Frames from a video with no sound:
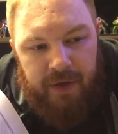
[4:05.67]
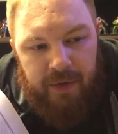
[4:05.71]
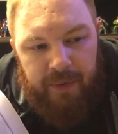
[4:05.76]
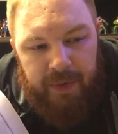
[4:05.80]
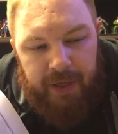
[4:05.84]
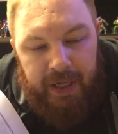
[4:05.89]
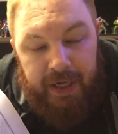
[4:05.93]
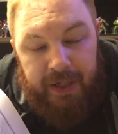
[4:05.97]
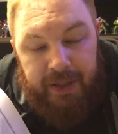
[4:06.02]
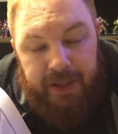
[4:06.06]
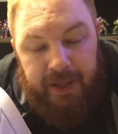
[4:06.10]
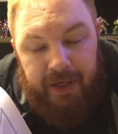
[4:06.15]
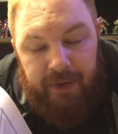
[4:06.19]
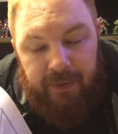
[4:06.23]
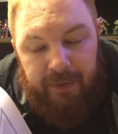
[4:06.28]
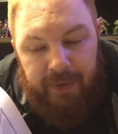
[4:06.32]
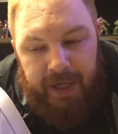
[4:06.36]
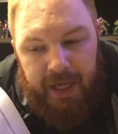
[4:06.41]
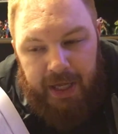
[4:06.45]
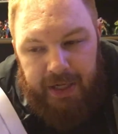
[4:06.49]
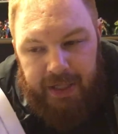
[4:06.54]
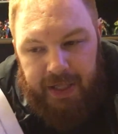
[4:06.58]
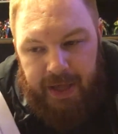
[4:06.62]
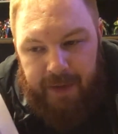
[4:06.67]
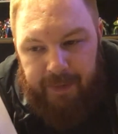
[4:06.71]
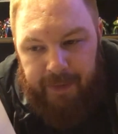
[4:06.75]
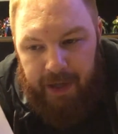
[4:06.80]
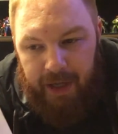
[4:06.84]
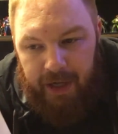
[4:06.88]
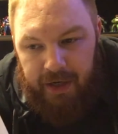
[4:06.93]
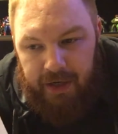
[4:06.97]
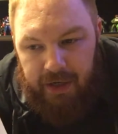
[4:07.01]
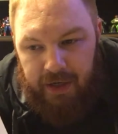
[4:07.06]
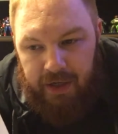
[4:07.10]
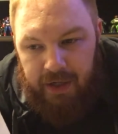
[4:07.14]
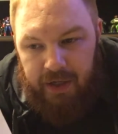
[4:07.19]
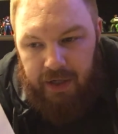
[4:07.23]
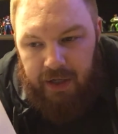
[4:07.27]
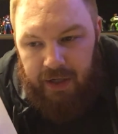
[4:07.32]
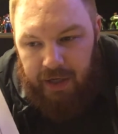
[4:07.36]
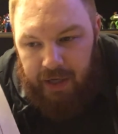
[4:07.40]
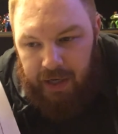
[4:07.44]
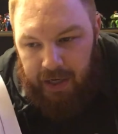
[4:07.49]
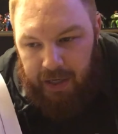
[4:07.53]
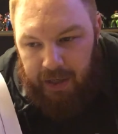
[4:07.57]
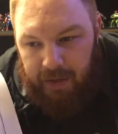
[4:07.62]
We got to think, we got to keep it
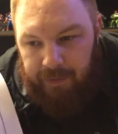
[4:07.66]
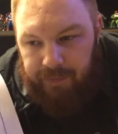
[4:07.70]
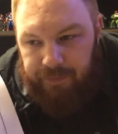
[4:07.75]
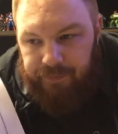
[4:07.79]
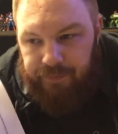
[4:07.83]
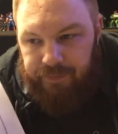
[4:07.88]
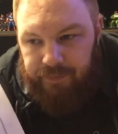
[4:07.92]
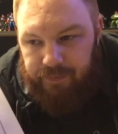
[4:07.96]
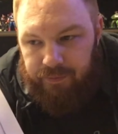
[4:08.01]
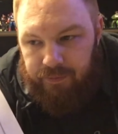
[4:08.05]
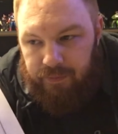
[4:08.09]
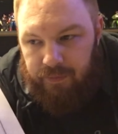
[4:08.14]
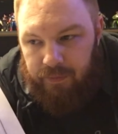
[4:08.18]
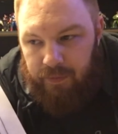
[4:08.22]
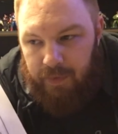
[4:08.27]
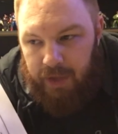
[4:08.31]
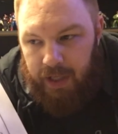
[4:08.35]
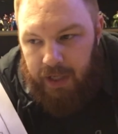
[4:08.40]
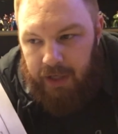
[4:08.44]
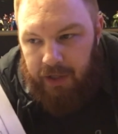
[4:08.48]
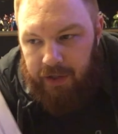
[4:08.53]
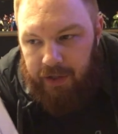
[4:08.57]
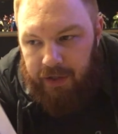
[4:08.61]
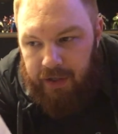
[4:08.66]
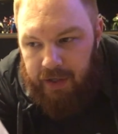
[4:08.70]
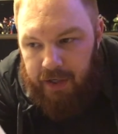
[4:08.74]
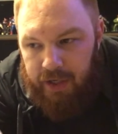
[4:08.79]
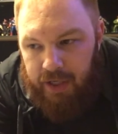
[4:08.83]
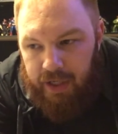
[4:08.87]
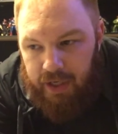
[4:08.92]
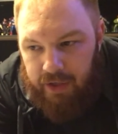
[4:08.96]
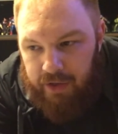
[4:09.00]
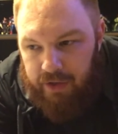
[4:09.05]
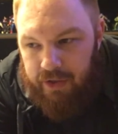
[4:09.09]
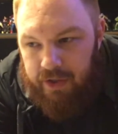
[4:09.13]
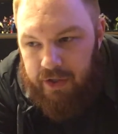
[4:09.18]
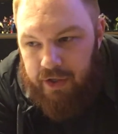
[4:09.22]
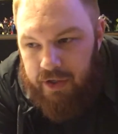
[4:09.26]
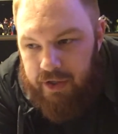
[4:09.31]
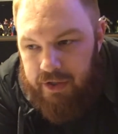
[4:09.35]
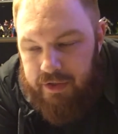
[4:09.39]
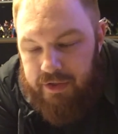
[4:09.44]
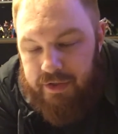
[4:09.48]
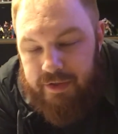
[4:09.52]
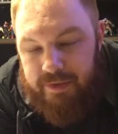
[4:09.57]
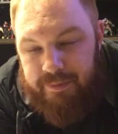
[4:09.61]
in a good,
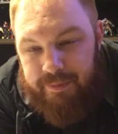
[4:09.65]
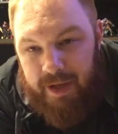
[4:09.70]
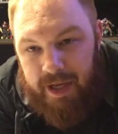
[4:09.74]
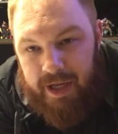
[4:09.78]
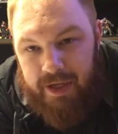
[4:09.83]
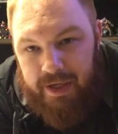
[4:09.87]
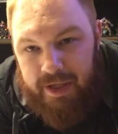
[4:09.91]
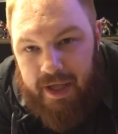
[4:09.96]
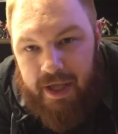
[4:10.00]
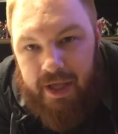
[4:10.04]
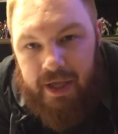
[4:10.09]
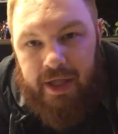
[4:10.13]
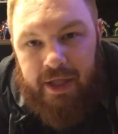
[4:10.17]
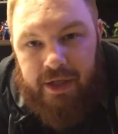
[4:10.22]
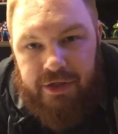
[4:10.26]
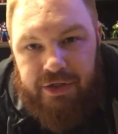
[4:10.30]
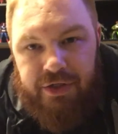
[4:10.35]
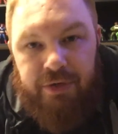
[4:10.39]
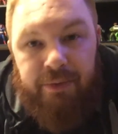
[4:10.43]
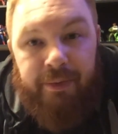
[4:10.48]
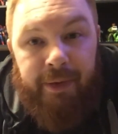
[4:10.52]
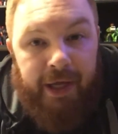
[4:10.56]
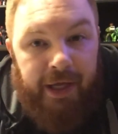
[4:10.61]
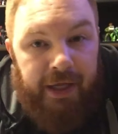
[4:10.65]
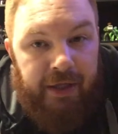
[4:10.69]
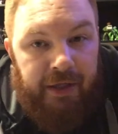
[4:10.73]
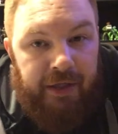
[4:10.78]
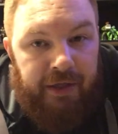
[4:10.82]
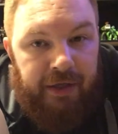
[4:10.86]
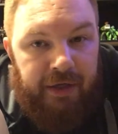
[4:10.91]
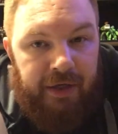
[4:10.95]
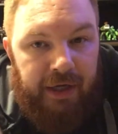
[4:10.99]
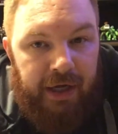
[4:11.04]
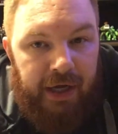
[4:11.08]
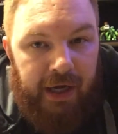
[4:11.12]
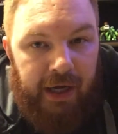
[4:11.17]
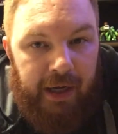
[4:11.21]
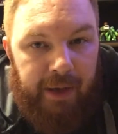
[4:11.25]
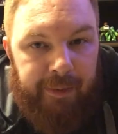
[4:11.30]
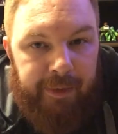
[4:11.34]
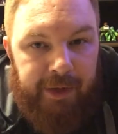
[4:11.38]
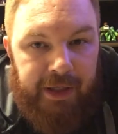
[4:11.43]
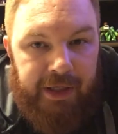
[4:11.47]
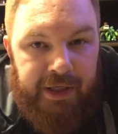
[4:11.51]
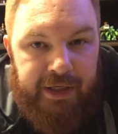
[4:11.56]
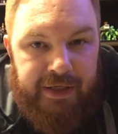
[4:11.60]
good space. It can't get too big
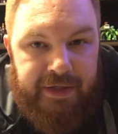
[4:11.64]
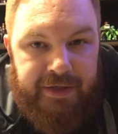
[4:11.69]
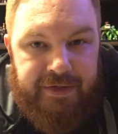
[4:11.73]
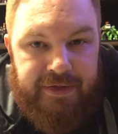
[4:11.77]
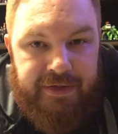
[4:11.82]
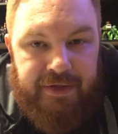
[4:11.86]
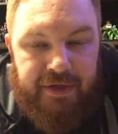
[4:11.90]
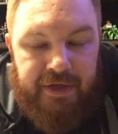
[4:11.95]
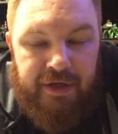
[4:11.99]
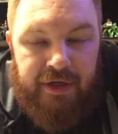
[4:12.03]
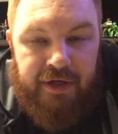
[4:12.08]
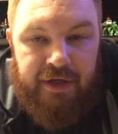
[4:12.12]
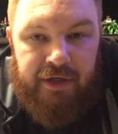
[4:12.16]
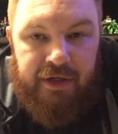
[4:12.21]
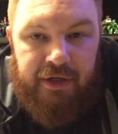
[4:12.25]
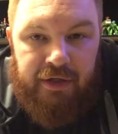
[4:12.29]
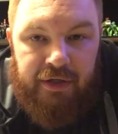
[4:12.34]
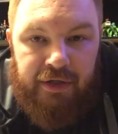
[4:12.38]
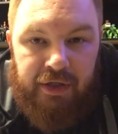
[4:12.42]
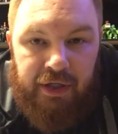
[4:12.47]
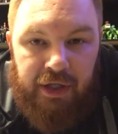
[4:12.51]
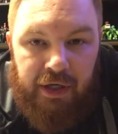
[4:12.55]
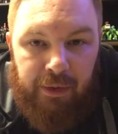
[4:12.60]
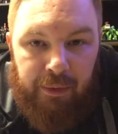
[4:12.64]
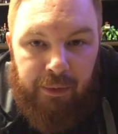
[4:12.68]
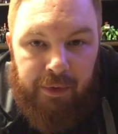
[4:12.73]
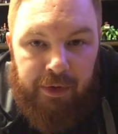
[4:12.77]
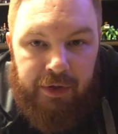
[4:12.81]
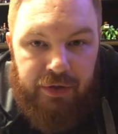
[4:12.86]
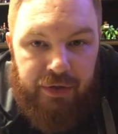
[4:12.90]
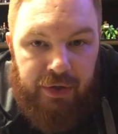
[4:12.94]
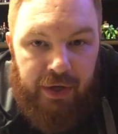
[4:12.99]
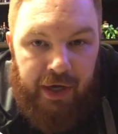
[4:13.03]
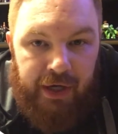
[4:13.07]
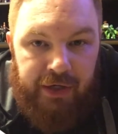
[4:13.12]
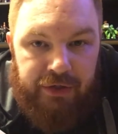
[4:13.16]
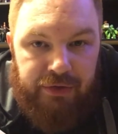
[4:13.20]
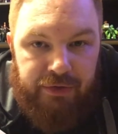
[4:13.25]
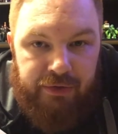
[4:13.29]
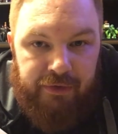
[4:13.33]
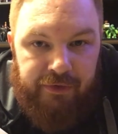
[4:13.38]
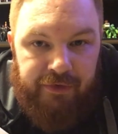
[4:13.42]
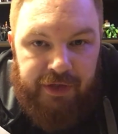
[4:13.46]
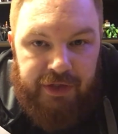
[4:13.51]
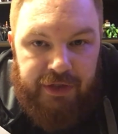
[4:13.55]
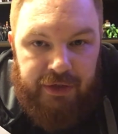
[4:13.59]
because, I do
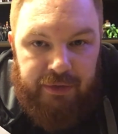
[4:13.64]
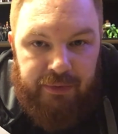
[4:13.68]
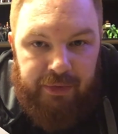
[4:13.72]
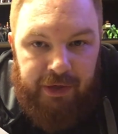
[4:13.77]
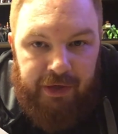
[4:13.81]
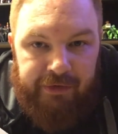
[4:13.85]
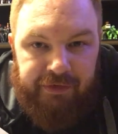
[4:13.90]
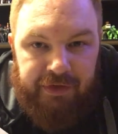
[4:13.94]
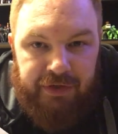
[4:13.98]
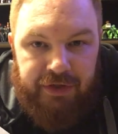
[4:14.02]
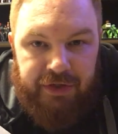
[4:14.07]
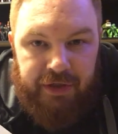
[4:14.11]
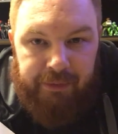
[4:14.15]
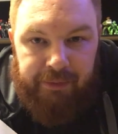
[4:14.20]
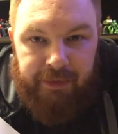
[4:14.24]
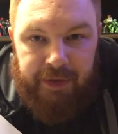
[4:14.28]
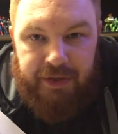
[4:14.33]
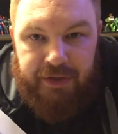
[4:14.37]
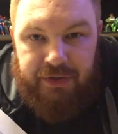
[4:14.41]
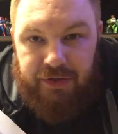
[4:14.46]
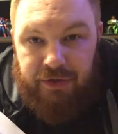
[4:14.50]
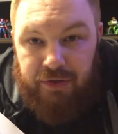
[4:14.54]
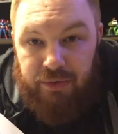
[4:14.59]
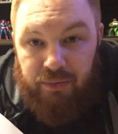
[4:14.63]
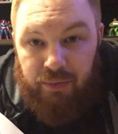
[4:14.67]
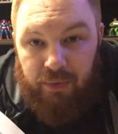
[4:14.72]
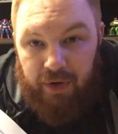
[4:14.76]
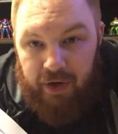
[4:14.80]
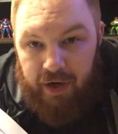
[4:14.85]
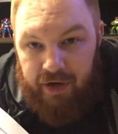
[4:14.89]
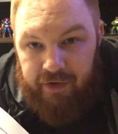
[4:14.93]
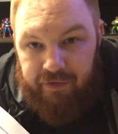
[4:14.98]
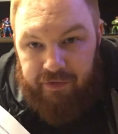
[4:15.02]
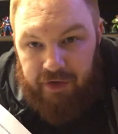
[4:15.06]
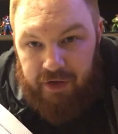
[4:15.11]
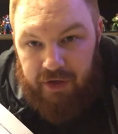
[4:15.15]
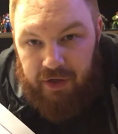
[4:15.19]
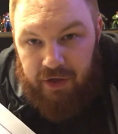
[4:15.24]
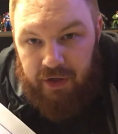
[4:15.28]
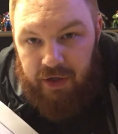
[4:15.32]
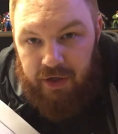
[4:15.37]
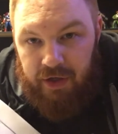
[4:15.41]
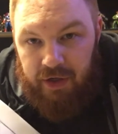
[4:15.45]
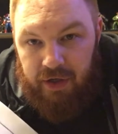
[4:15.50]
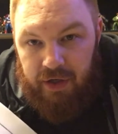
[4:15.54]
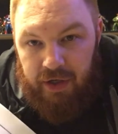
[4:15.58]
eventually would have to ship this to wherever
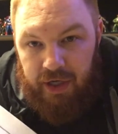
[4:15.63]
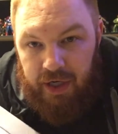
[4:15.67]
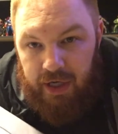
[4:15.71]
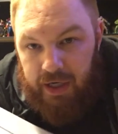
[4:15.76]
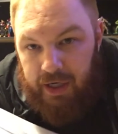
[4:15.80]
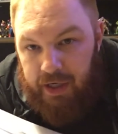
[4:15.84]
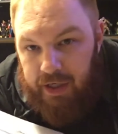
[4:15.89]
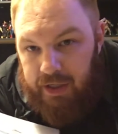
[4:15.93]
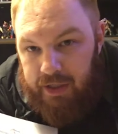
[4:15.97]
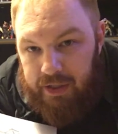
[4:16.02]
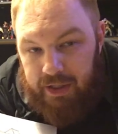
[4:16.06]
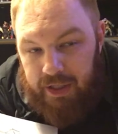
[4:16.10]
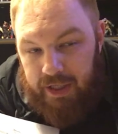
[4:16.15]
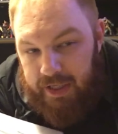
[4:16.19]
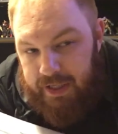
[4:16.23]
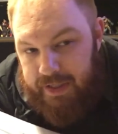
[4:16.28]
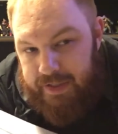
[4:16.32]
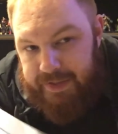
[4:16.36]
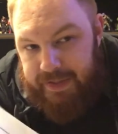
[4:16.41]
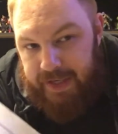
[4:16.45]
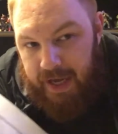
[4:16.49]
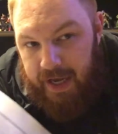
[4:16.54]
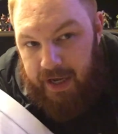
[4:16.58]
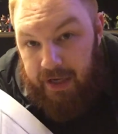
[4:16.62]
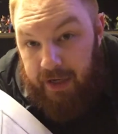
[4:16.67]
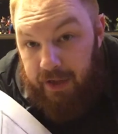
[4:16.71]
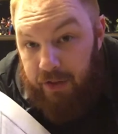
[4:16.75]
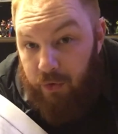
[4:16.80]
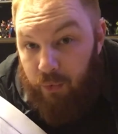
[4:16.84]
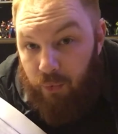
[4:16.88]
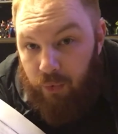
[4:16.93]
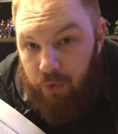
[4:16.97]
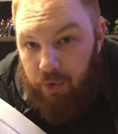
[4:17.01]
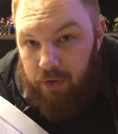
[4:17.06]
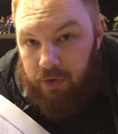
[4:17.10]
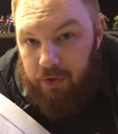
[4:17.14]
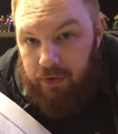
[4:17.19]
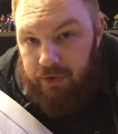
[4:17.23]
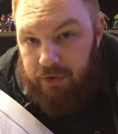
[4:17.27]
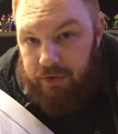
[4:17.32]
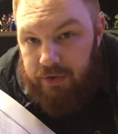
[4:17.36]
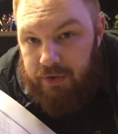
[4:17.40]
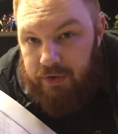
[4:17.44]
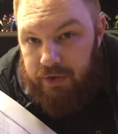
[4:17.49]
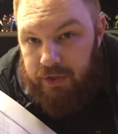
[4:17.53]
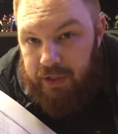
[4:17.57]
he is at in the
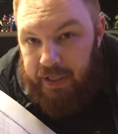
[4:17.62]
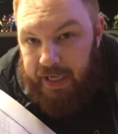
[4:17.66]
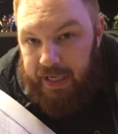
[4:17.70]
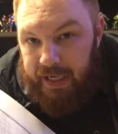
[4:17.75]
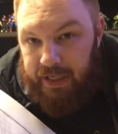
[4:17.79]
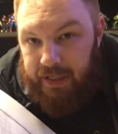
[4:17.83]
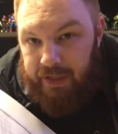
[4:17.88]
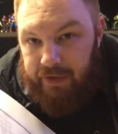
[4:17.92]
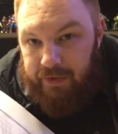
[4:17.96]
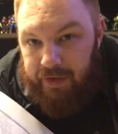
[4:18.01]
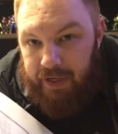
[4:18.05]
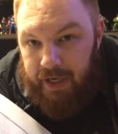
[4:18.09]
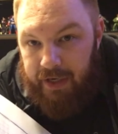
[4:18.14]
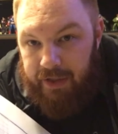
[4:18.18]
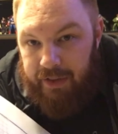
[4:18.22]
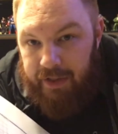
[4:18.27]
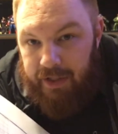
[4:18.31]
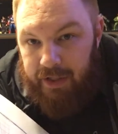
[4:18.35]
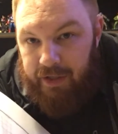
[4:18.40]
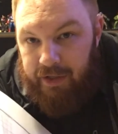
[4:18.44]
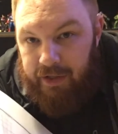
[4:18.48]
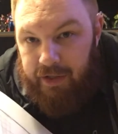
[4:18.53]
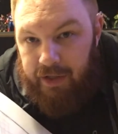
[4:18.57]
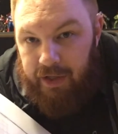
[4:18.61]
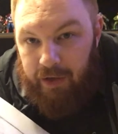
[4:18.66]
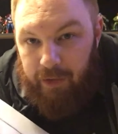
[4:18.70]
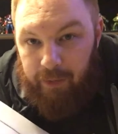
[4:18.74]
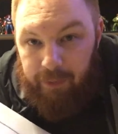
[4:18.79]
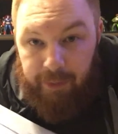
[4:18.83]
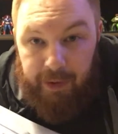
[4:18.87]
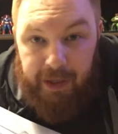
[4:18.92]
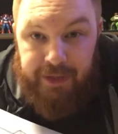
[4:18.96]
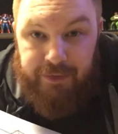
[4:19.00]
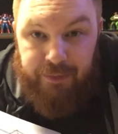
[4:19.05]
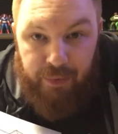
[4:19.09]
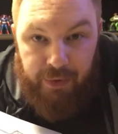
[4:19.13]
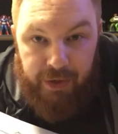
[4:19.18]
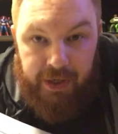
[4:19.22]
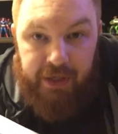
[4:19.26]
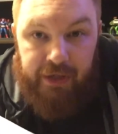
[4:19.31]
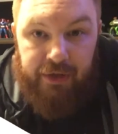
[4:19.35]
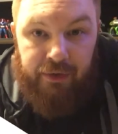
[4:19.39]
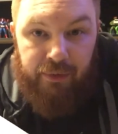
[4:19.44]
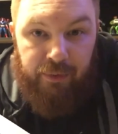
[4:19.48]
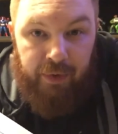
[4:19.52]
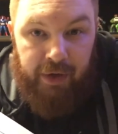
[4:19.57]
world, and you got to think, price point
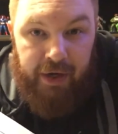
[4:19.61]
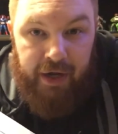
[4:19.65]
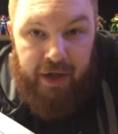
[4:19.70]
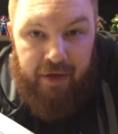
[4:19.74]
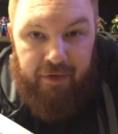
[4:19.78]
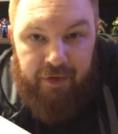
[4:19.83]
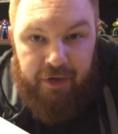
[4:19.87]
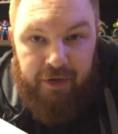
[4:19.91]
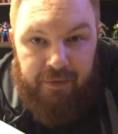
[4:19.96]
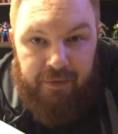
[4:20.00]
and what have you.